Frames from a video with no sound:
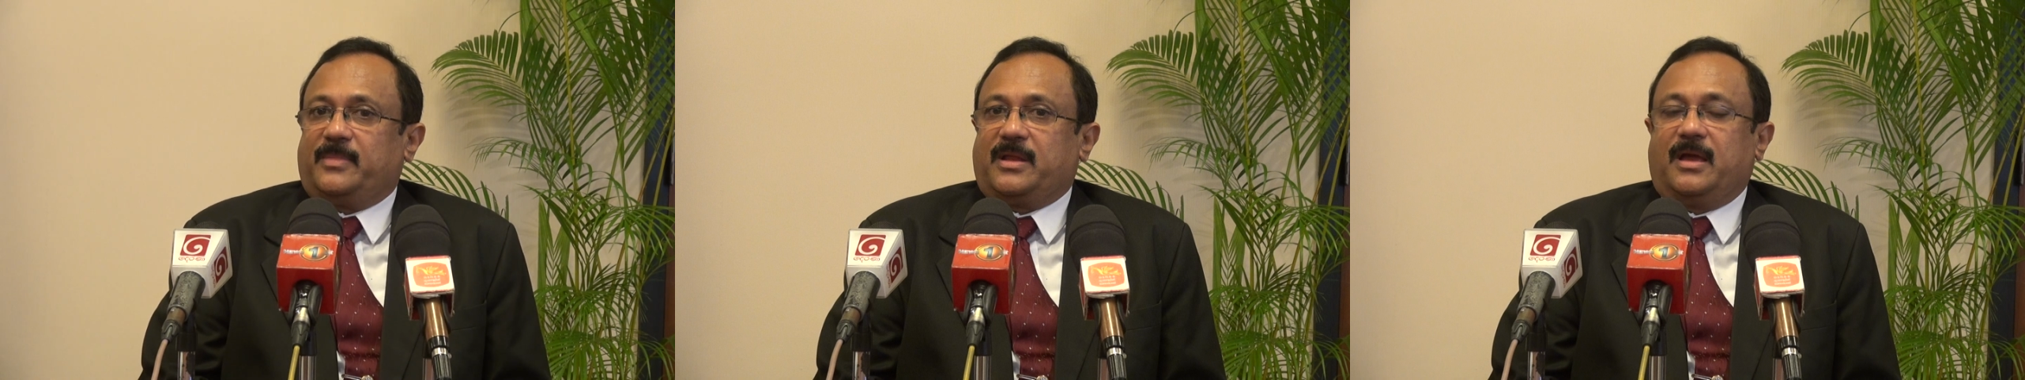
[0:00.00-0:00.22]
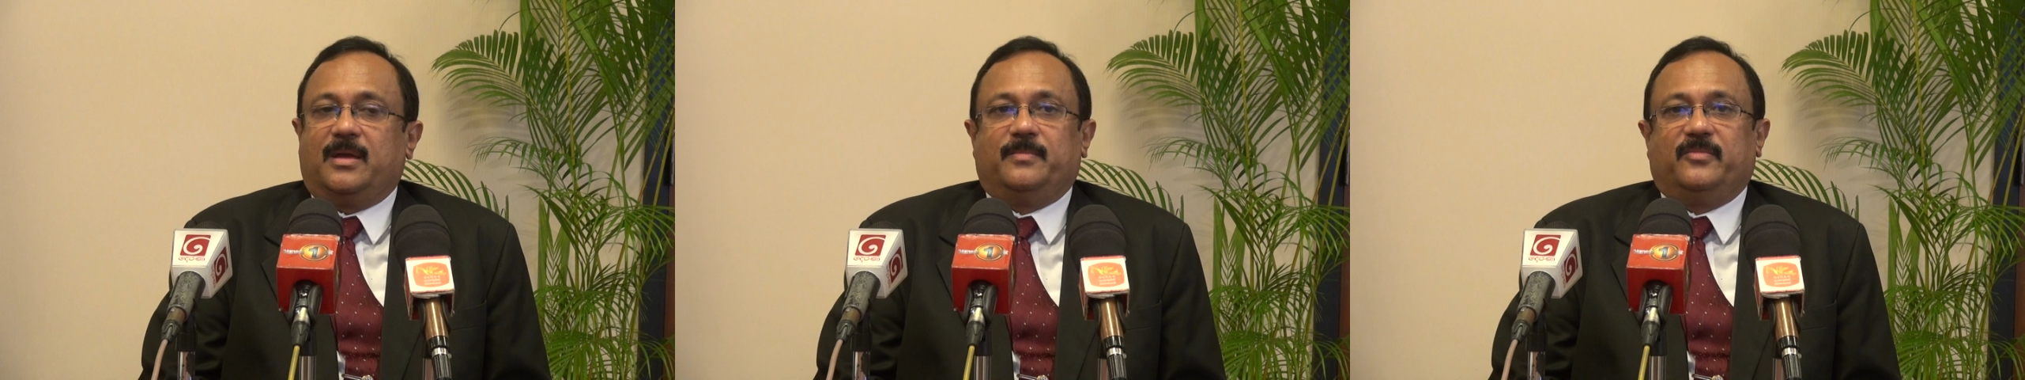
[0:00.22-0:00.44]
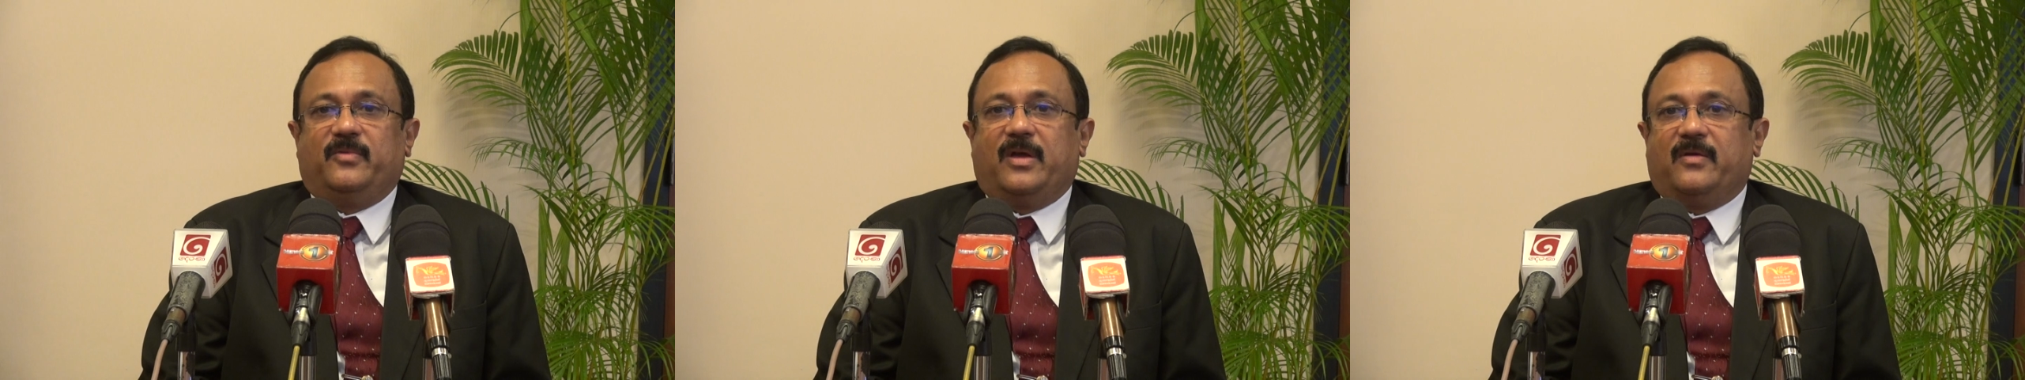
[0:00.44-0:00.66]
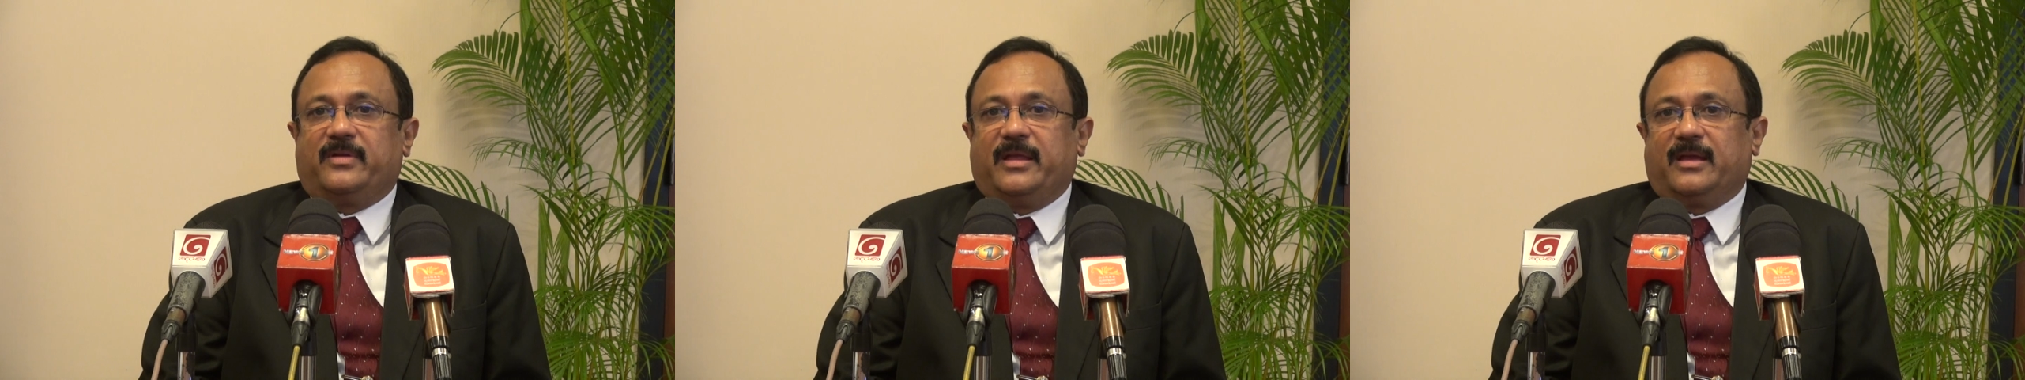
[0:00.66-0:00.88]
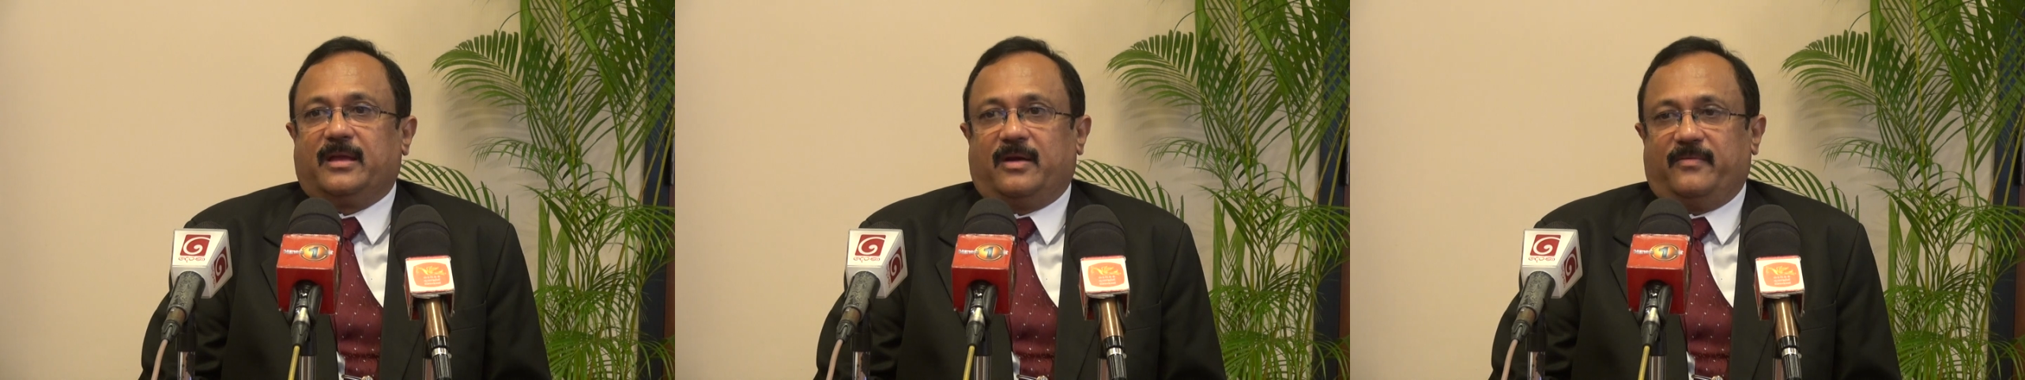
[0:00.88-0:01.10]
time we have
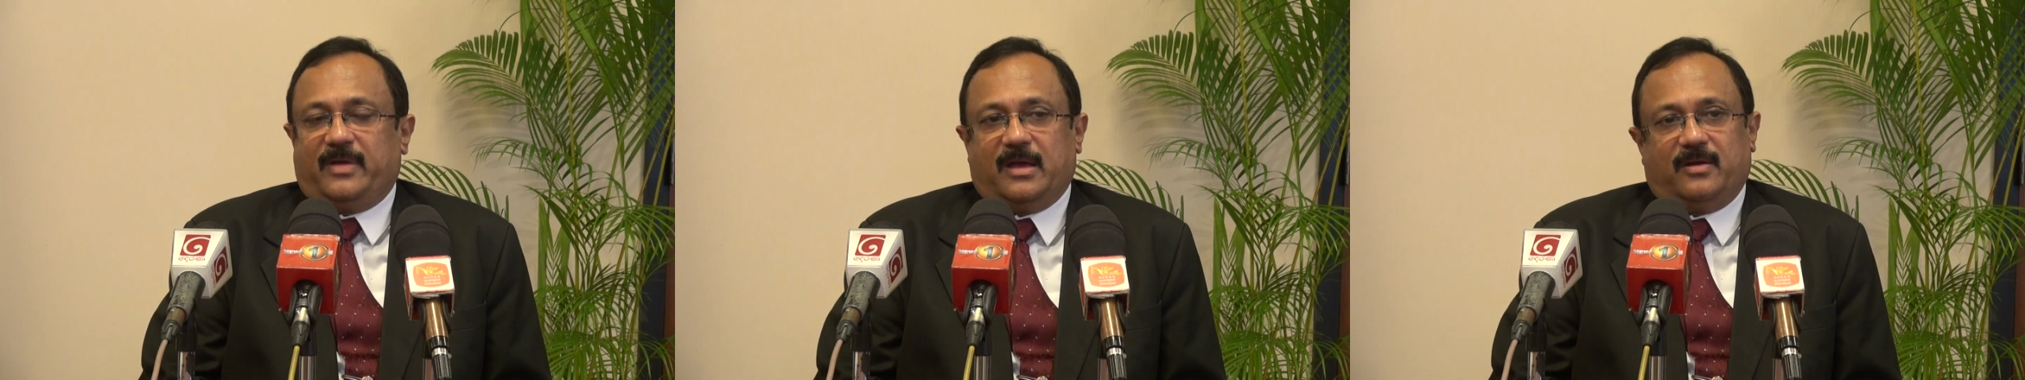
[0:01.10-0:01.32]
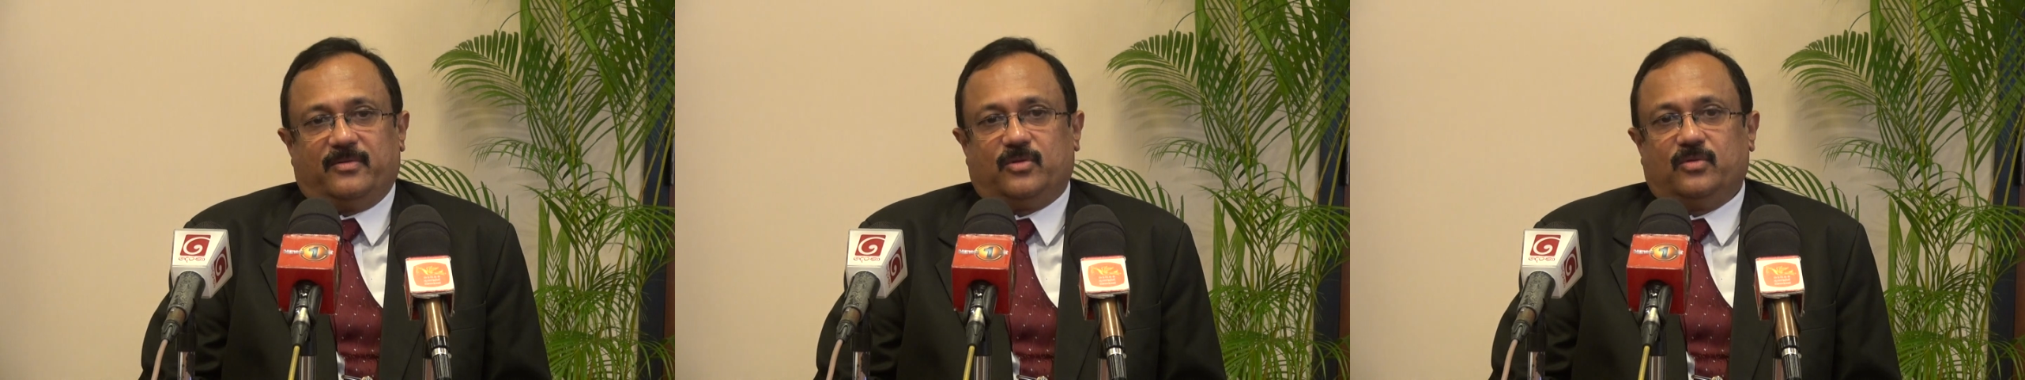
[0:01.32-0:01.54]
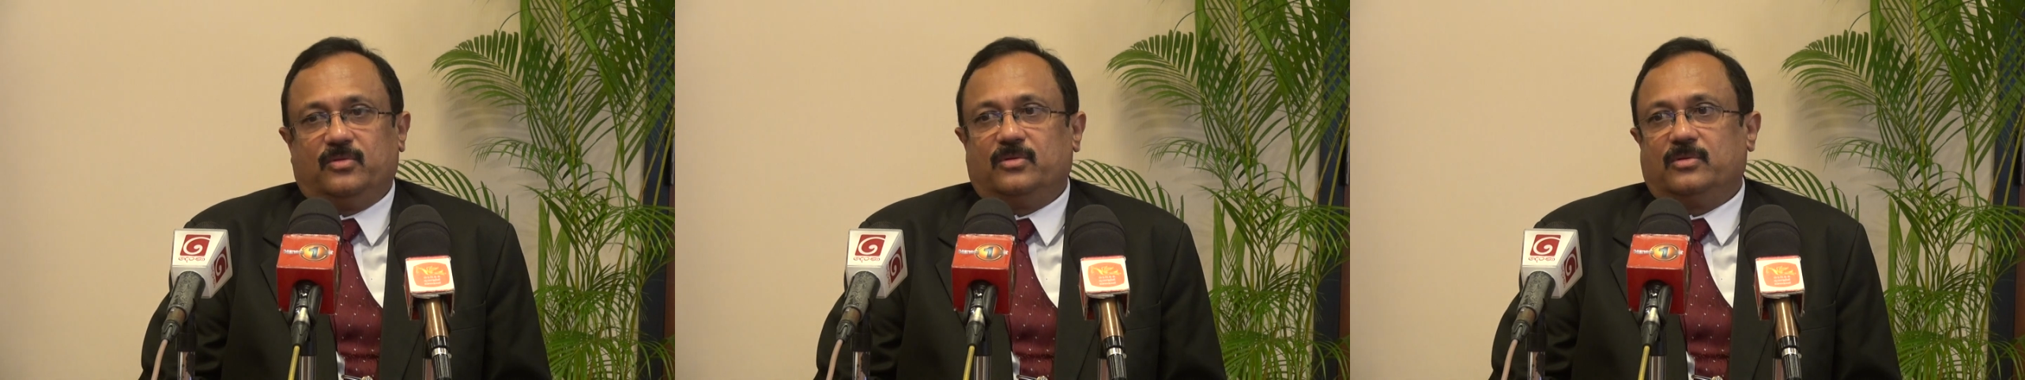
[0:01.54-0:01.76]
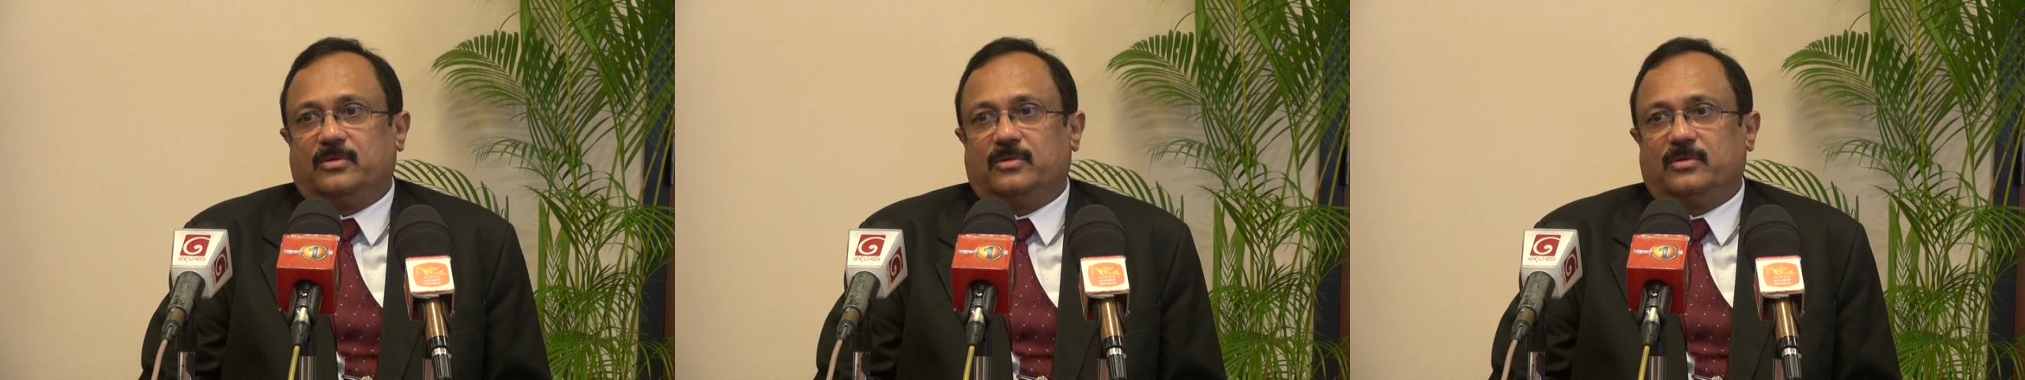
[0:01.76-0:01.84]
take we have to